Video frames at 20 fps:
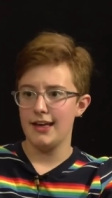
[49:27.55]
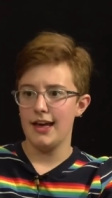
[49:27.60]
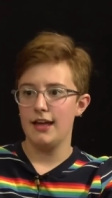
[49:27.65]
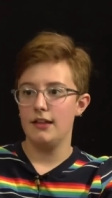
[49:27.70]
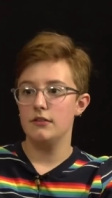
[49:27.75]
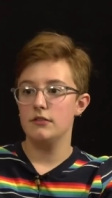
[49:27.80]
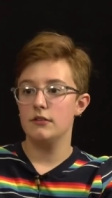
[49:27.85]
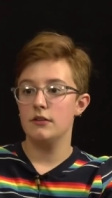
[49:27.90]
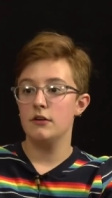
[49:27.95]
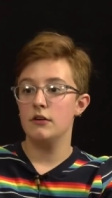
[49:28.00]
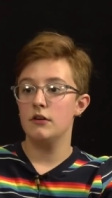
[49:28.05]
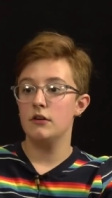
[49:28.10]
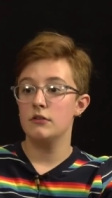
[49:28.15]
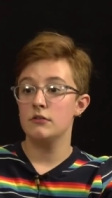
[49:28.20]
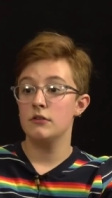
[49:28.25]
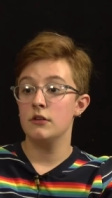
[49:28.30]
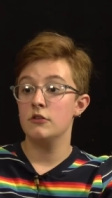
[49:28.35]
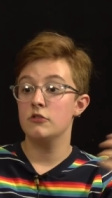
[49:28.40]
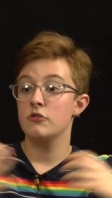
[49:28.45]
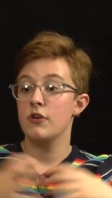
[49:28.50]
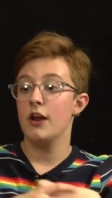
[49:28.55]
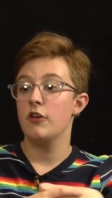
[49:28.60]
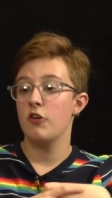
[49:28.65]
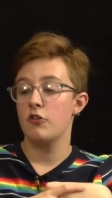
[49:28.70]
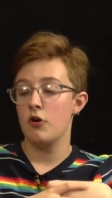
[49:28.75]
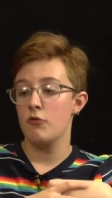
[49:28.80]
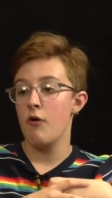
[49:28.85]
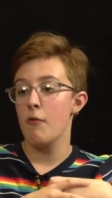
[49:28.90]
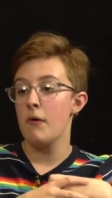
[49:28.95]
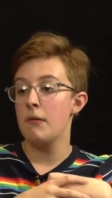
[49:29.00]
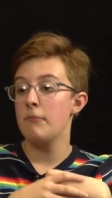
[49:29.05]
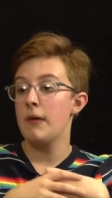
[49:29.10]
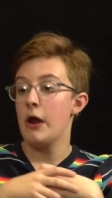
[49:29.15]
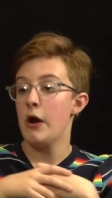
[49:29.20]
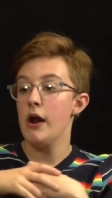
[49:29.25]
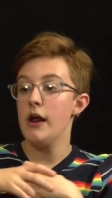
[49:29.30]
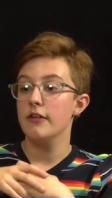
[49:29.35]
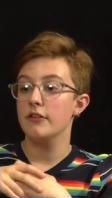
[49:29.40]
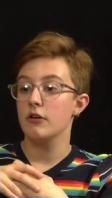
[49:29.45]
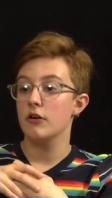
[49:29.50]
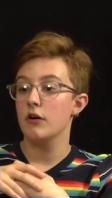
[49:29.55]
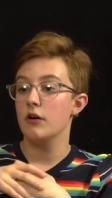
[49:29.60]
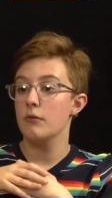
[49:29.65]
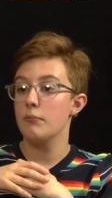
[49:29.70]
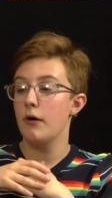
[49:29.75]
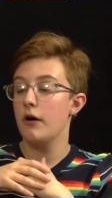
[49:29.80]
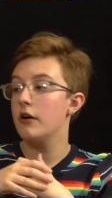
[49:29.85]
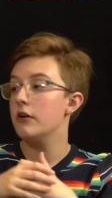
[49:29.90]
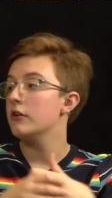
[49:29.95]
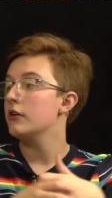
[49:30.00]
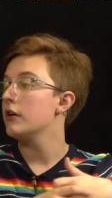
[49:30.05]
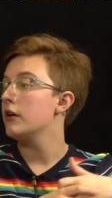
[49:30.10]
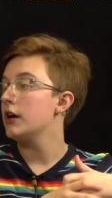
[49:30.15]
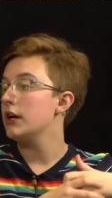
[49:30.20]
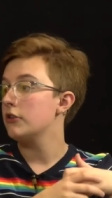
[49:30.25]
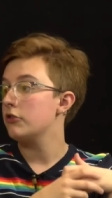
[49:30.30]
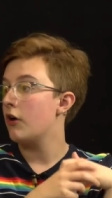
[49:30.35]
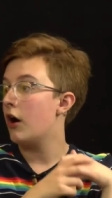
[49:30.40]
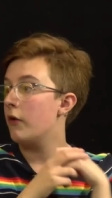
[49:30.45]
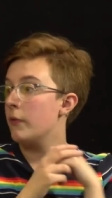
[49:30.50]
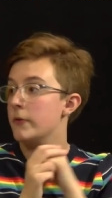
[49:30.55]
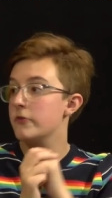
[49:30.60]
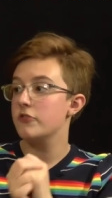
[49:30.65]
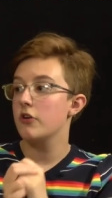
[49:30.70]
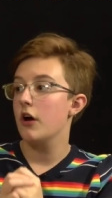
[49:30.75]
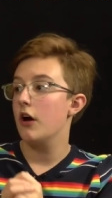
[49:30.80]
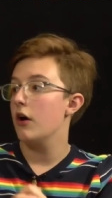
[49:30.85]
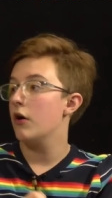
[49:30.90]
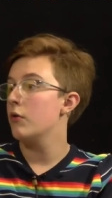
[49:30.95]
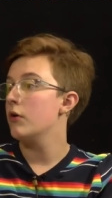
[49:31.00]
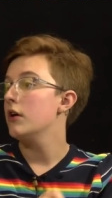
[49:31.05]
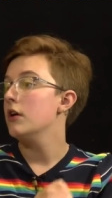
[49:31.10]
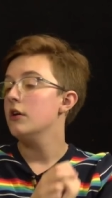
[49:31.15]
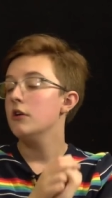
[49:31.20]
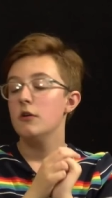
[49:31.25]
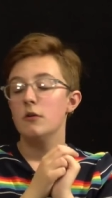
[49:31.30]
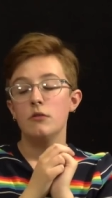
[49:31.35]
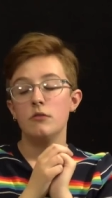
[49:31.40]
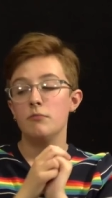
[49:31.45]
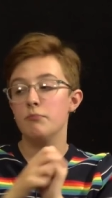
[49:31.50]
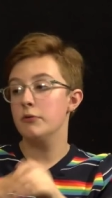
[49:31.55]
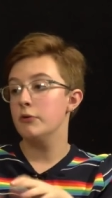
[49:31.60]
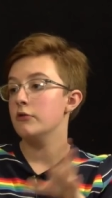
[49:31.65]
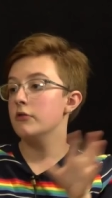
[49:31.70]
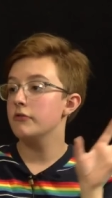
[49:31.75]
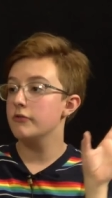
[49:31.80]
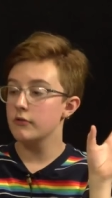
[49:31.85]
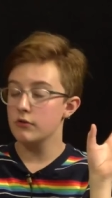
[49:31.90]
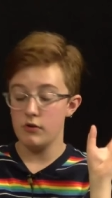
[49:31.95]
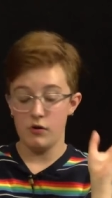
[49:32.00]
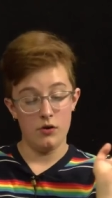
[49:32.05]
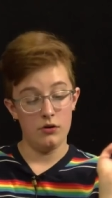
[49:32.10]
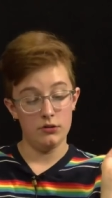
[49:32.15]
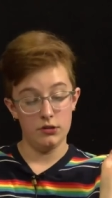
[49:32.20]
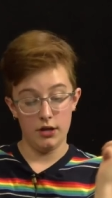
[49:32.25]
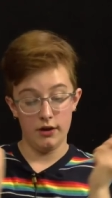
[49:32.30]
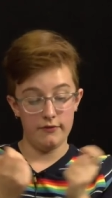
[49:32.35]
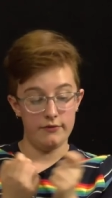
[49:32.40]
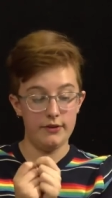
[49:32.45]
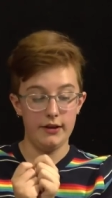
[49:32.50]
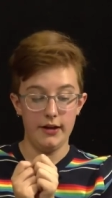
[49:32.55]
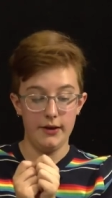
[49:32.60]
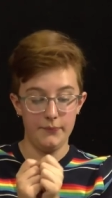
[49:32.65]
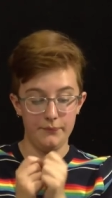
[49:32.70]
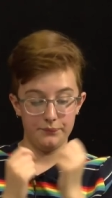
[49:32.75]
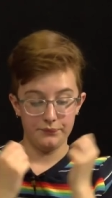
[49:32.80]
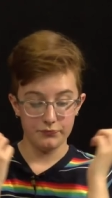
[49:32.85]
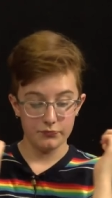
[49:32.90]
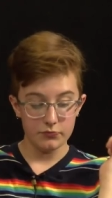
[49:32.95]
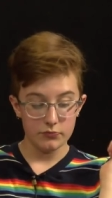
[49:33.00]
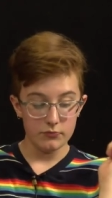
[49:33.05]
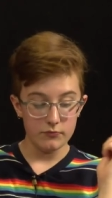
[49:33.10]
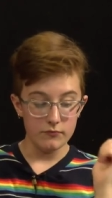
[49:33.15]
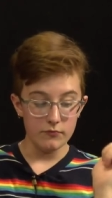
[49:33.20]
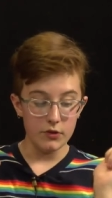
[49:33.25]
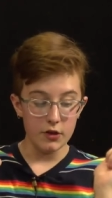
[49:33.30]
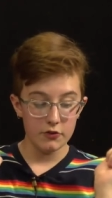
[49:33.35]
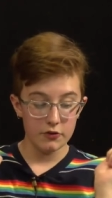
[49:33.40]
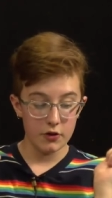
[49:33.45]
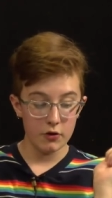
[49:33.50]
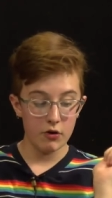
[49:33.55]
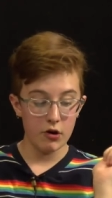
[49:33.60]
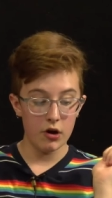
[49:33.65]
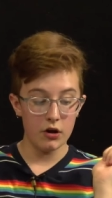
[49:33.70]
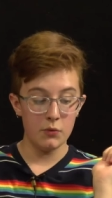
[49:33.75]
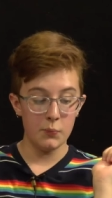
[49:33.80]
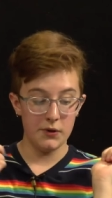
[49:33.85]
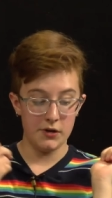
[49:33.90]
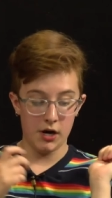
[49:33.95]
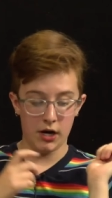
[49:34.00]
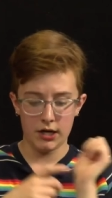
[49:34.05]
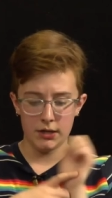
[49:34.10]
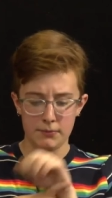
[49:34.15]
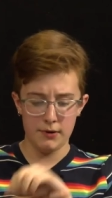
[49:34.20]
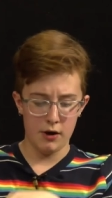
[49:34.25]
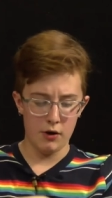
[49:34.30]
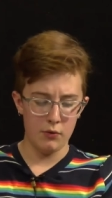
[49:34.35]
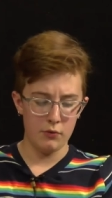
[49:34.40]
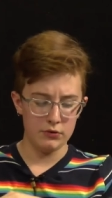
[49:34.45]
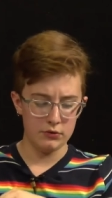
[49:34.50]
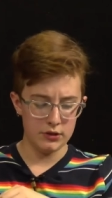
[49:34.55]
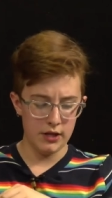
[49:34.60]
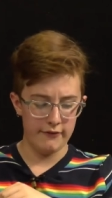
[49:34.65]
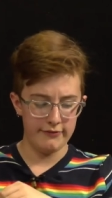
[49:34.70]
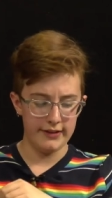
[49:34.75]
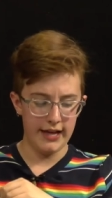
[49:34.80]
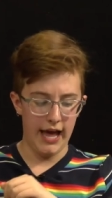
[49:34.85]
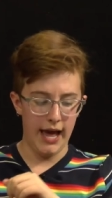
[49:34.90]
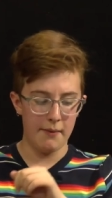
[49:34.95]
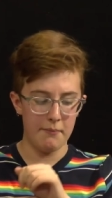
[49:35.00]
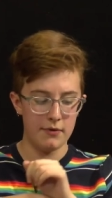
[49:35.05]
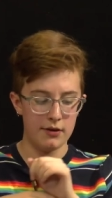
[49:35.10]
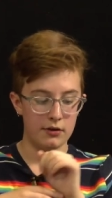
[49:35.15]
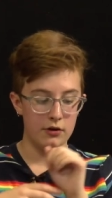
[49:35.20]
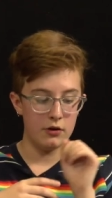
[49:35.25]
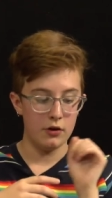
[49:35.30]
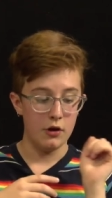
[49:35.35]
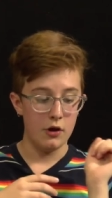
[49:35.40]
And the this transgender woman marries her partner on the show. Beautiful, loved it so good. We talked about Love Simon.